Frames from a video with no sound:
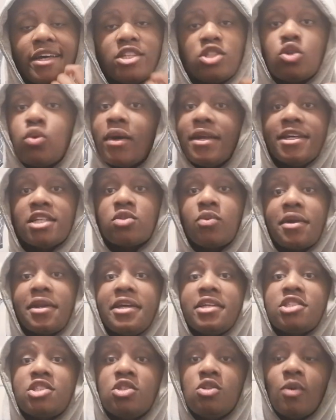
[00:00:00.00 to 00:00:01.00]
in
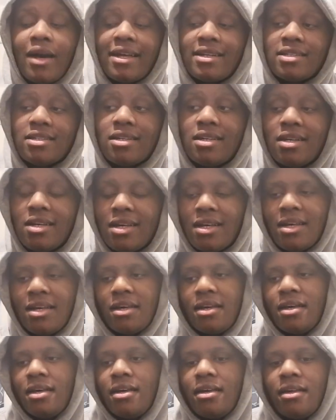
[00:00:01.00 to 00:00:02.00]
2022, and
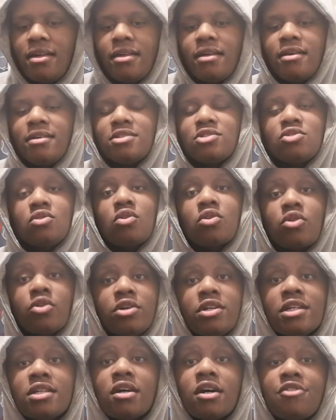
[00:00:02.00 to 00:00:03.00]
it's not
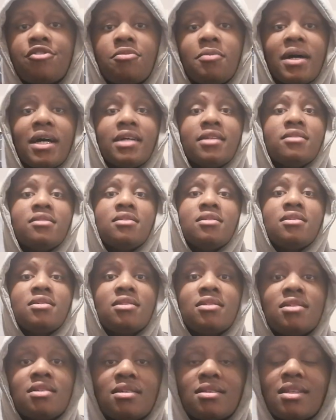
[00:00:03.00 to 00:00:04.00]
good enough, man.
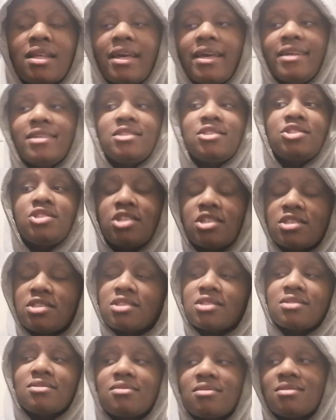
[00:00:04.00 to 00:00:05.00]
It's
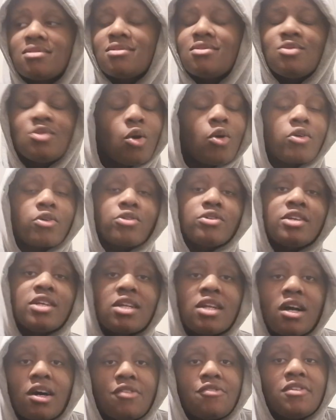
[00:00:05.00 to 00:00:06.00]
just not good
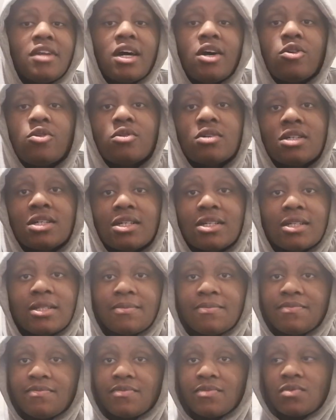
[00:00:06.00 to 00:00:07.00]
enough. Now,
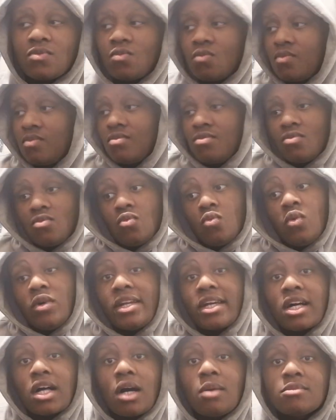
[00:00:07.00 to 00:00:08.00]

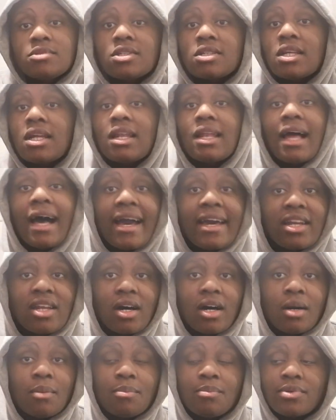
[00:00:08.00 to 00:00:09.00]
when it comes to the
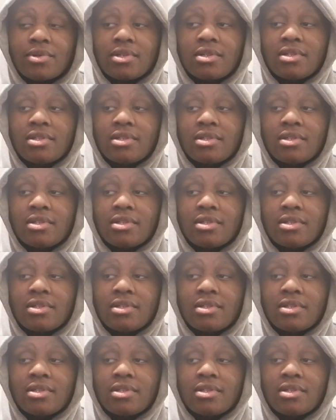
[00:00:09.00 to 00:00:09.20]
lineup,